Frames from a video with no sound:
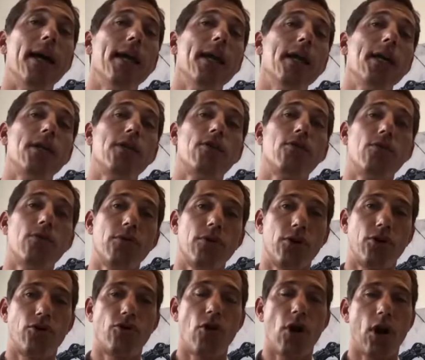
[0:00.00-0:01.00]
into the
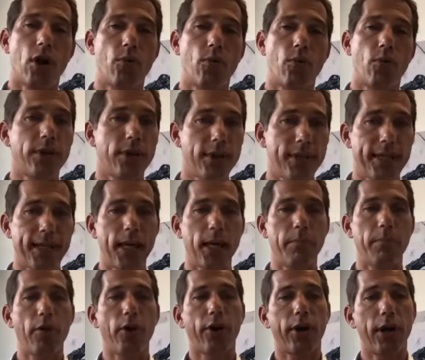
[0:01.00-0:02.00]
truck with the skid
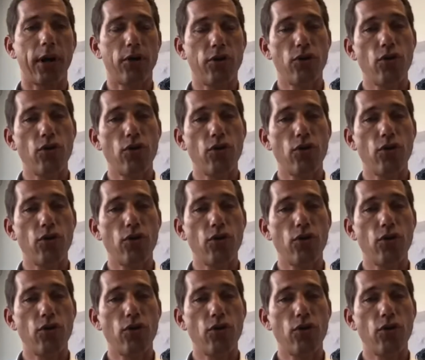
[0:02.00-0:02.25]
bucket.